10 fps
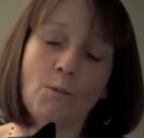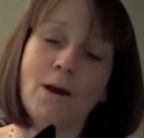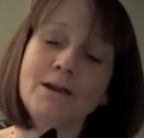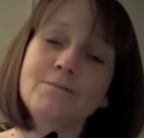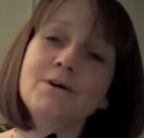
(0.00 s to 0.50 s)

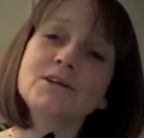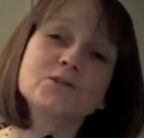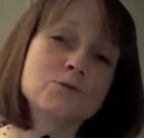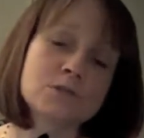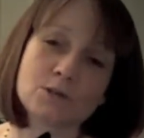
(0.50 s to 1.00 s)
When my
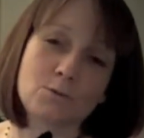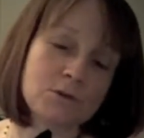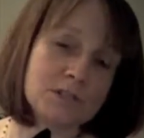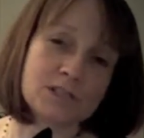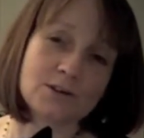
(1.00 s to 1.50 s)
daughter
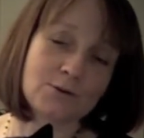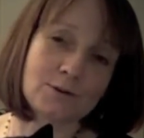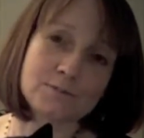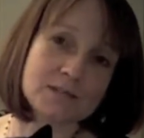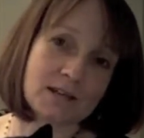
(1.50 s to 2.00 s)
wanted to call
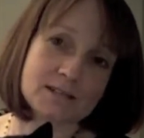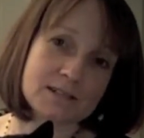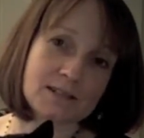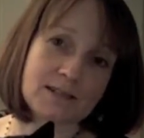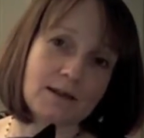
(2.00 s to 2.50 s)
him
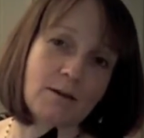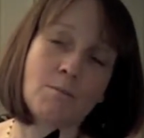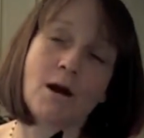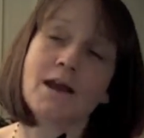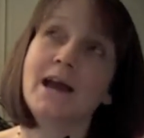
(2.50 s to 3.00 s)
Sexy,
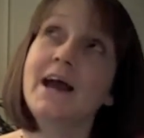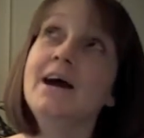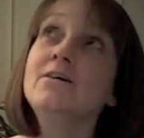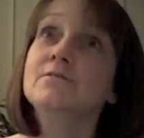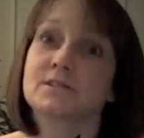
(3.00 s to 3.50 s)
my
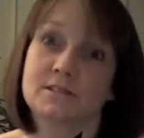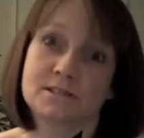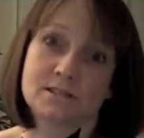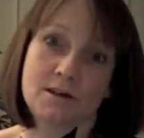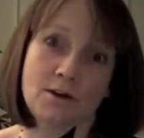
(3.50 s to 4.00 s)

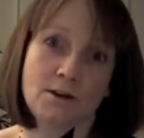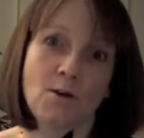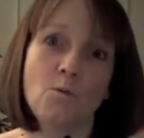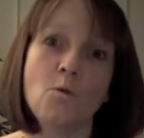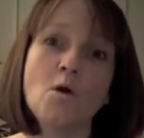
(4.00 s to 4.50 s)
eldest
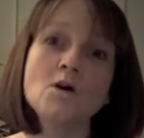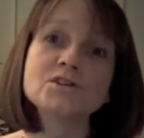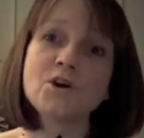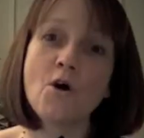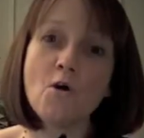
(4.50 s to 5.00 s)
son
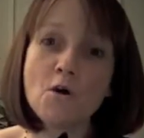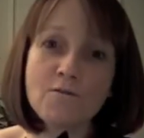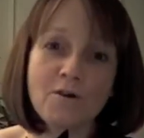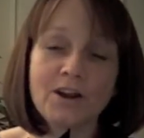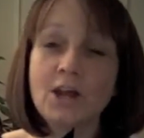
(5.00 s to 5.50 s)
was
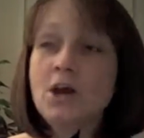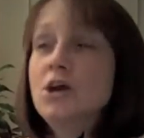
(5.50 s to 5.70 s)
horrified.